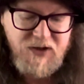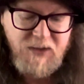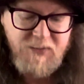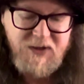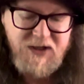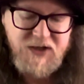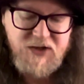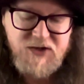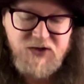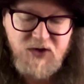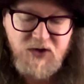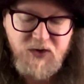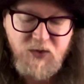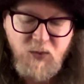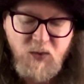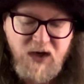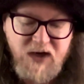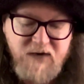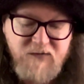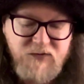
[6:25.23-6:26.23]
I mean, it's got the
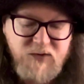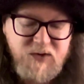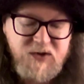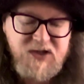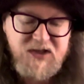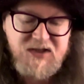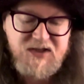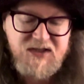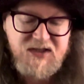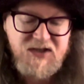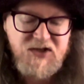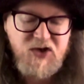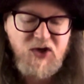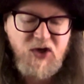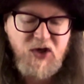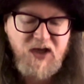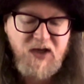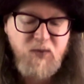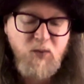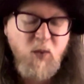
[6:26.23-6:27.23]
wonderful Distant
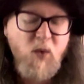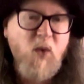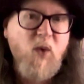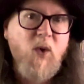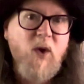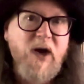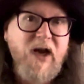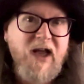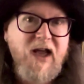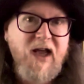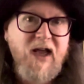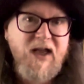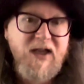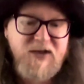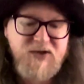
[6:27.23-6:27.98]
Early Warning.